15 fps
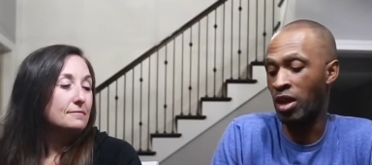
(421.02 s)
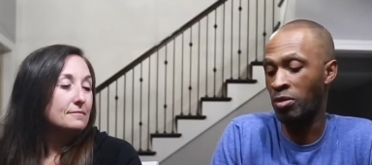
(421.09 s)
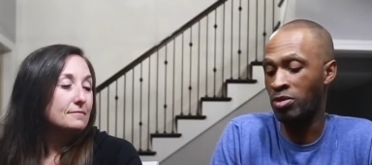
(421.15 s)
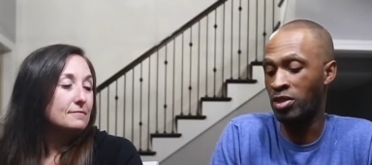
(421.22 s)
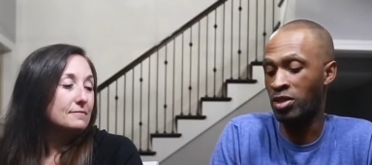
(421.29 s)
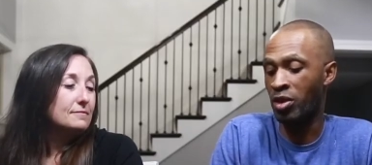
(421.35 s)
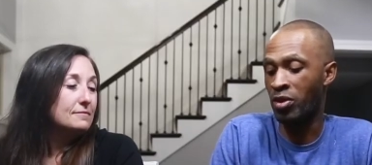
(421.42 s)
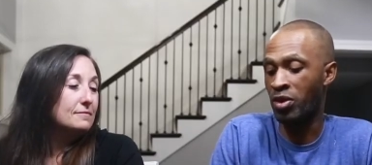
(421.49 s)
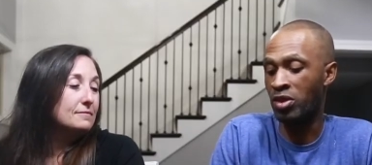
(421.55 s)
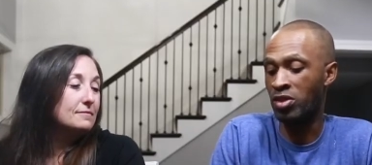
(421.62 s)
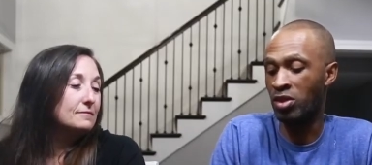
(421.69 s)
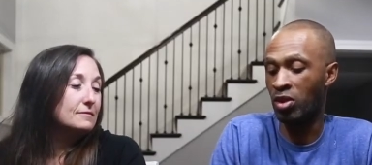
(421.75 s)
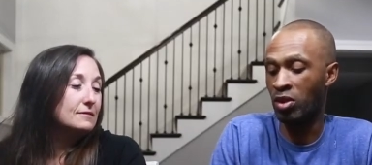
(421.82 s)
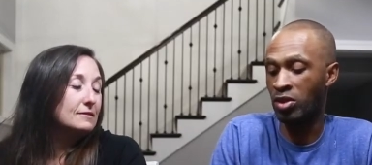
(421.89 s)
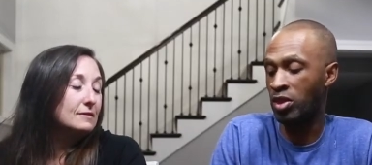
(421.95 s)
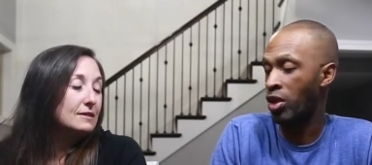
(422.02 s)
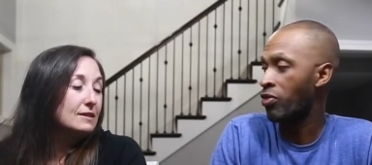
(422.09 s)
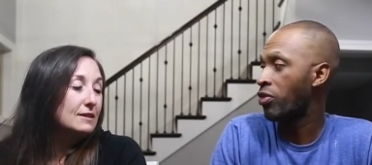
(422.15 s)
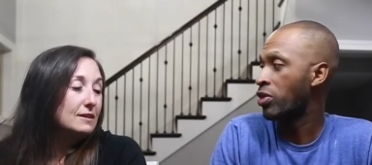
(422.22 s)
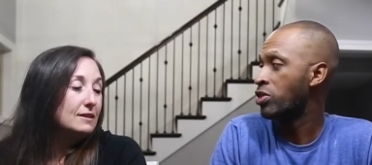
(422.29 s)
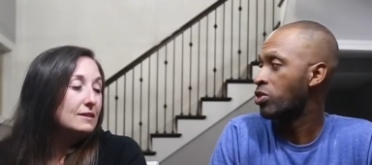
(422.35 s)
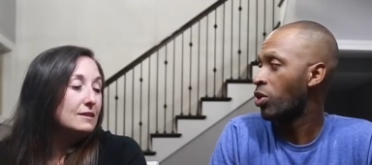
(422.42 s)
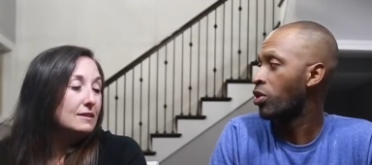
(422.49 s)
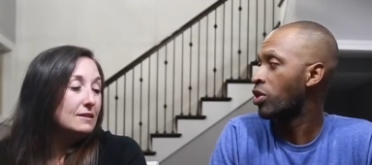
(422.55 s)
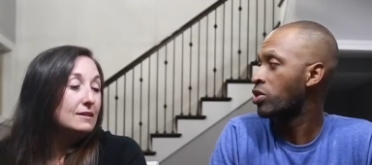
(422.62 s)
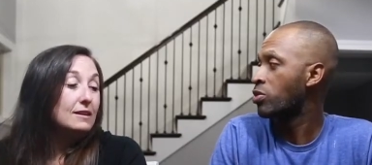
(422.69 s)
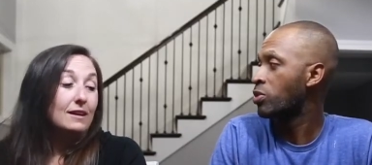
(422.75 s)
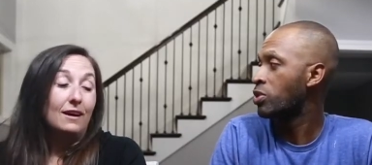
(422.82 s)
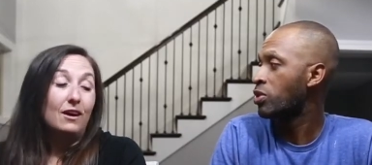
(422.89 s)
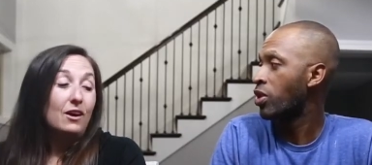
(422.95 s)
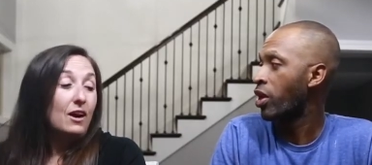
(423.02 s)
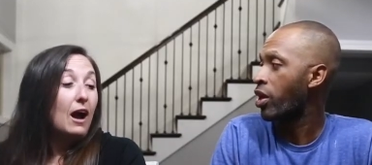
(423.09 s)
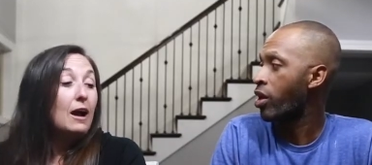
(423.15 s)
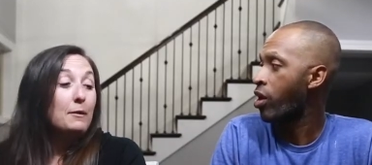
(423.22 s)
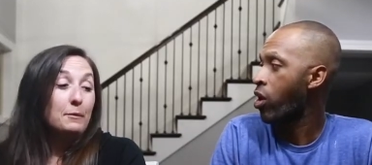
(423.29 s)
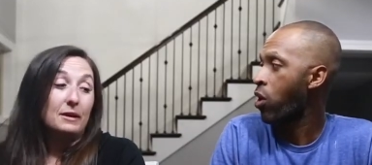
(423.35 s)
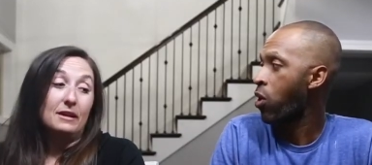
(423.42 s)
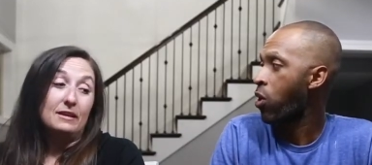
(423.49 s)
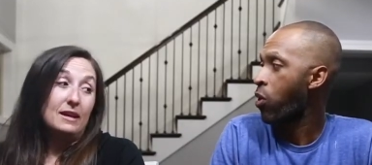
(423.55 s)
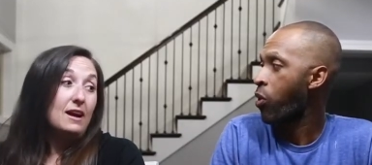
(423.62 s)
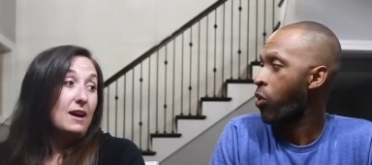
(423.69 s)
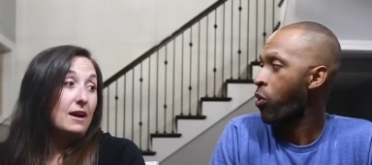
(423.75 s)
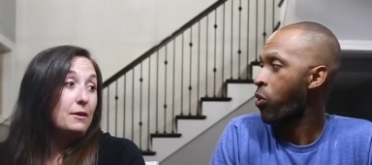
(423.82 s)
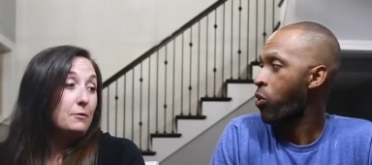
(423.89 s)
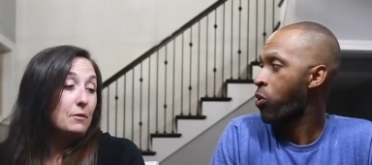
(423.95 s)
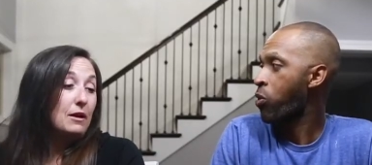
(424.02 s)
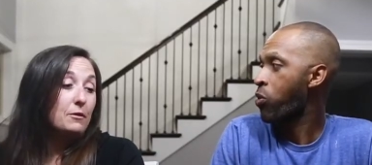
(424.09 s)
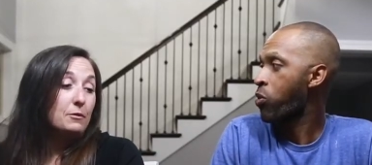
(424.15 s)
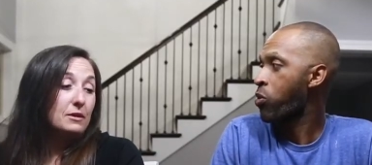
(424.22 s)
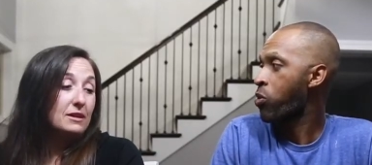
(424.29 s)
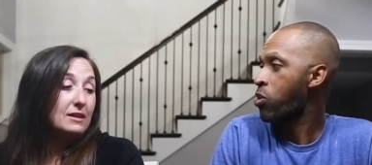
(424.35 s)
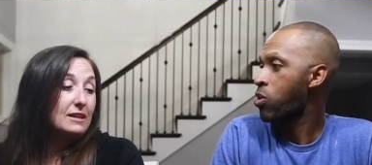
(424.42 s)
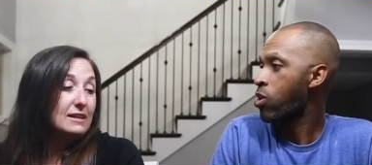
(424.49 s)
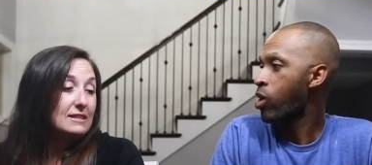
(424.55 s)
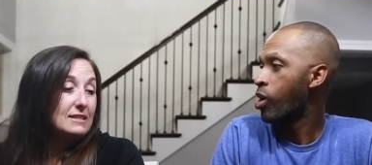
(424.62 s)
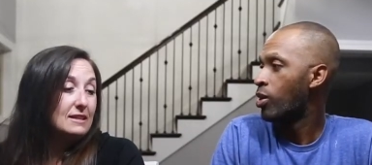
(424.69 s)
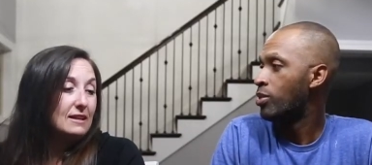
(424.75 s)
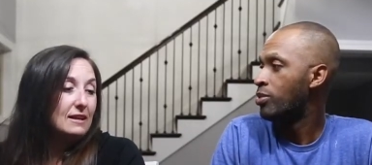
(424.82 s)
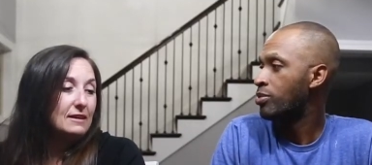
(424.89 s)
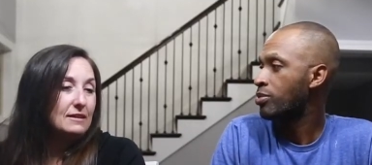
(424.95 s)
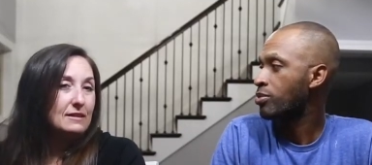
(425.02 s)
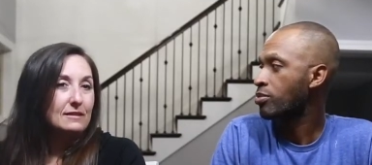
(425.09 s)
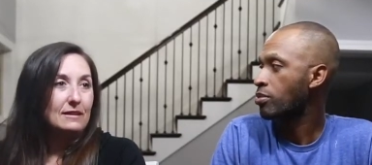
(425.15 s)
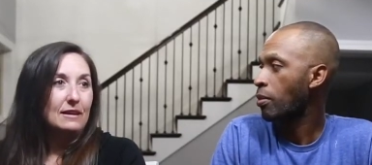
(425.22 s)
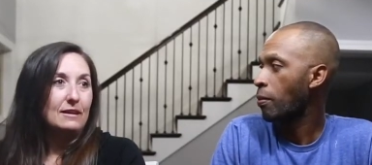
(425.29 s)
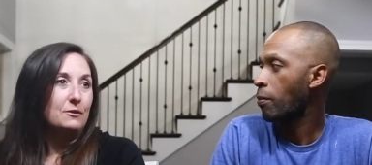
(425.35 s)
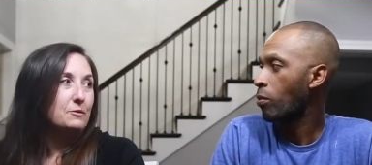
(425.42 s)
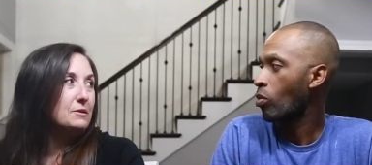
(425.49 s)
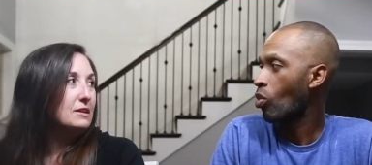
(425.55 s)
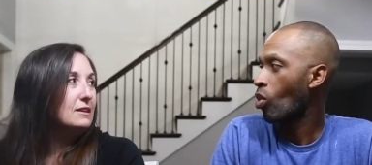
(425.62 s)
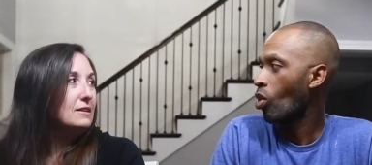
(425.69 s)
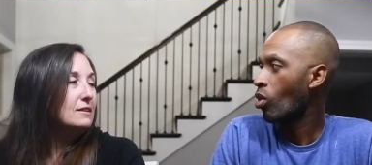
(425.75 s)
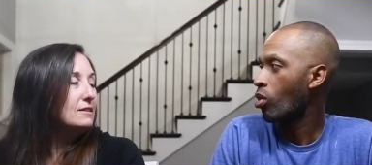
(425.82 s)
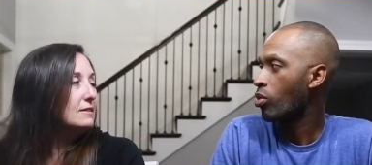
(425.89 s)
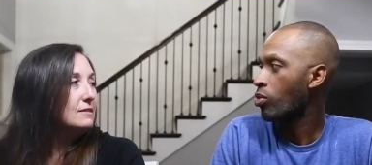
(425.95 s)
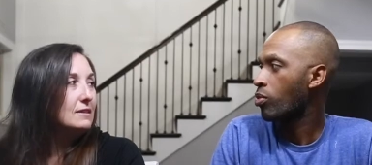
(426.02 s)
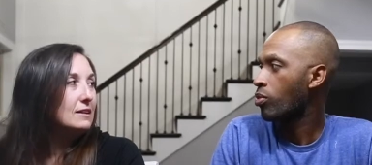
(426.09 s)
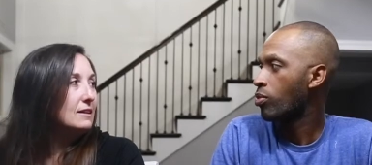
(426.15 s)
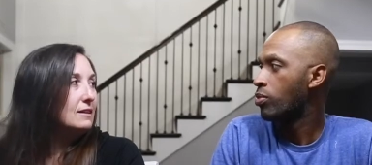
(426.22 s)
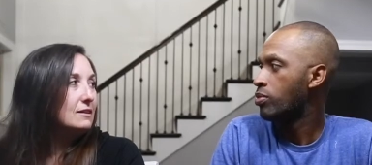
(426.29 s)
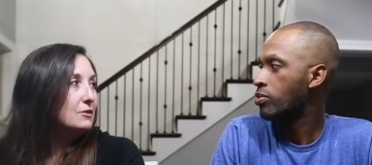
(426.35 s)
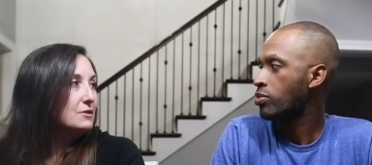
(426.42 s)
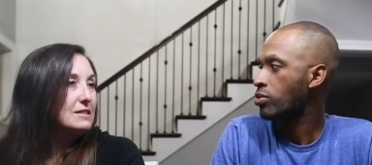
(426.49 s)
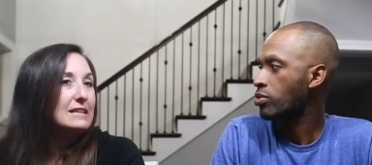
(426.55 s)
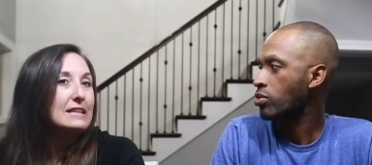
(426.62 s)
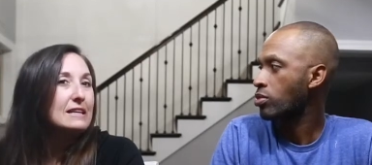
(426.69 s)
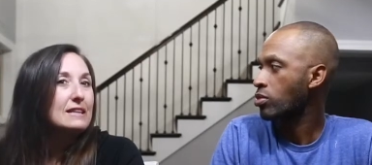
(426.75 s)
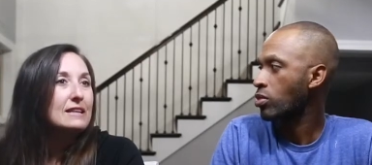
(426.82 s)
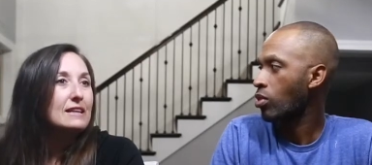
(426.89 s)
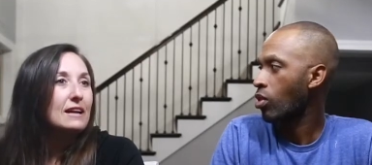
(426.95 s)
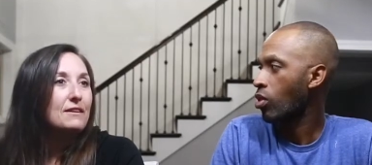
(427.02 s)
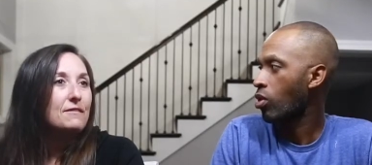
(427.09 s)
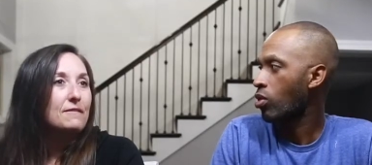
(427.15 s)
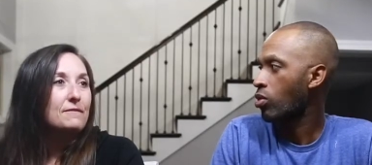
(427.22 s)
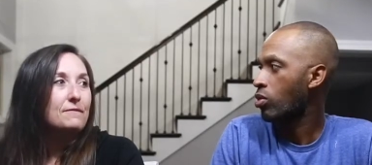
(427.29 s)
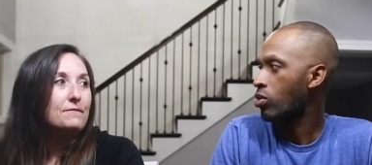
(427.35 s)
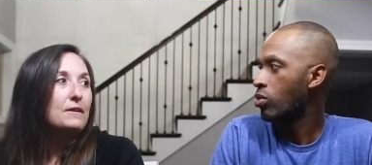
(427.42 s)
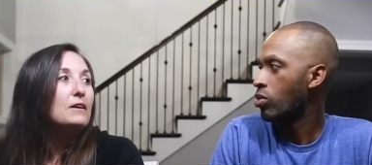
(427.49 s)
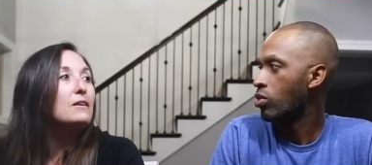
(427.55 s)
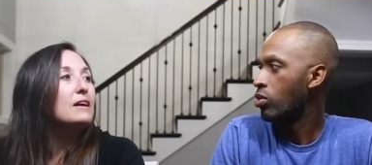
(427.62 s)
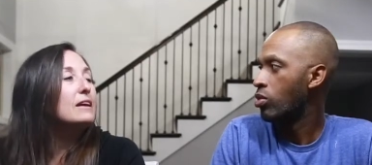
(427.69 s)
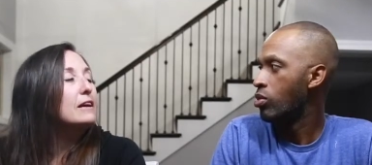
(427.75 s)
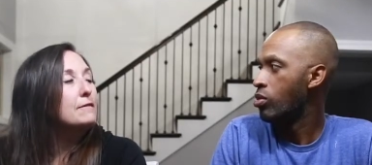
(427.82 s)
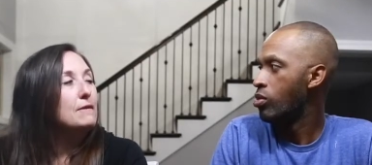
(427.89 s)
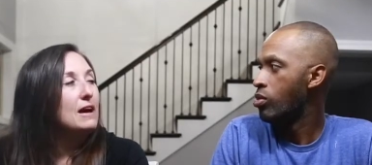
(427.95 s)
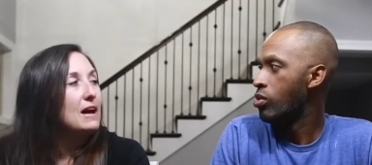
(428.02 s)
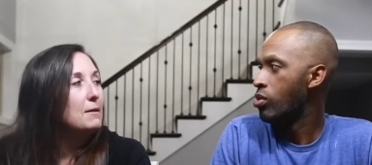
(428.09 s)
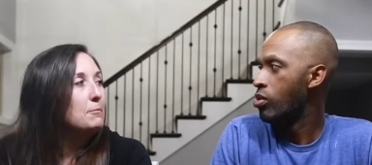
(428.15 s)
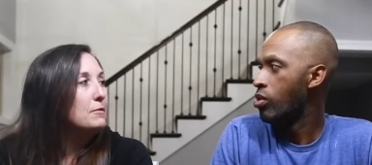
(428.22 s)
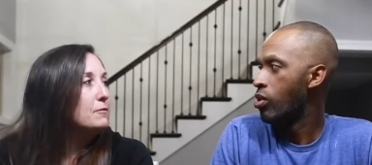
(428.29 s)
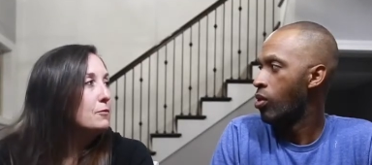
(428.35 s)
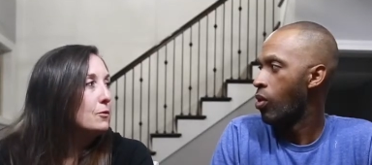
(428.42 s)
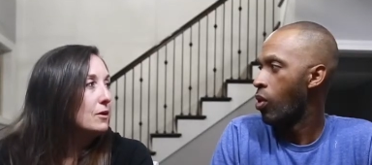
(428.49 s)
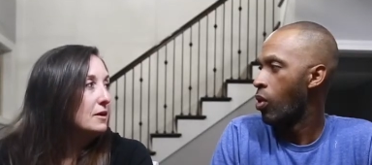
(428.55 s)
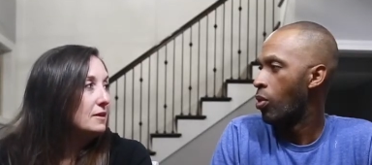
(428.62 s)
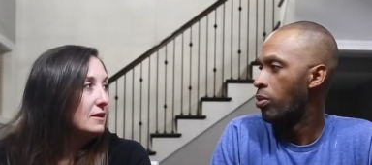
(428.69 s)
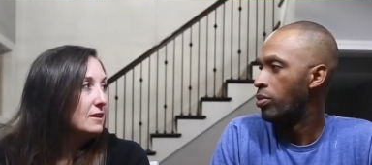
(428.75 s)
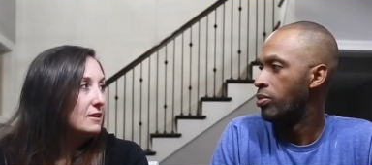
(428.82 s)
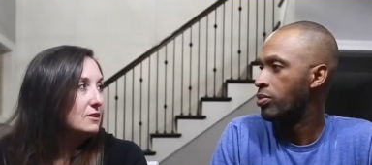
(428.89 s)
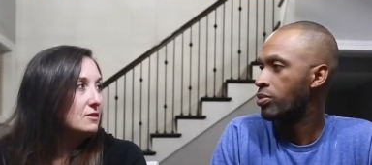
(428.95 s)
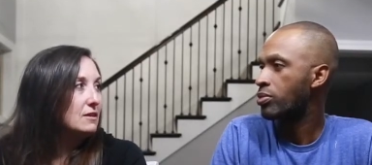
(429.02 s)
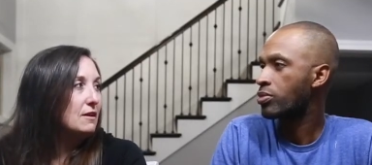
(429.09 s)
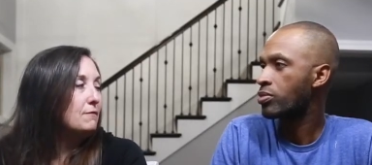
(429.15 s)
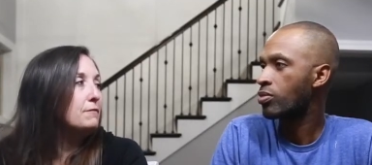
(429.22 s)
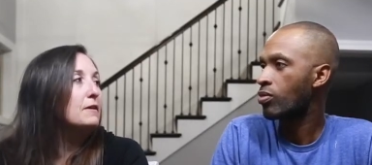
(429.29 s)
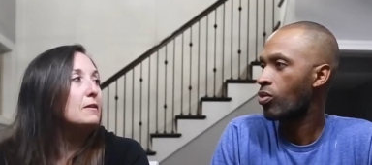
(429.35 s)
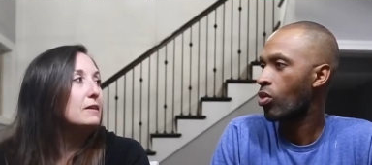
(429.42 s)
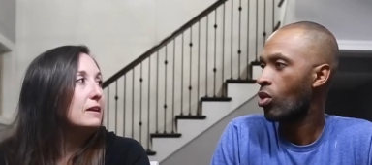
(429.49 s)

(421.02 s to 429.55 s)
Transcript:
Speaker 1: types of jerky. So definitely enjoy this. one. what you think? I'm,
Speaker 2: yeah, I, I, really liked it. I, I don't think that there's any that I've felt like I've had before. I think it, it felt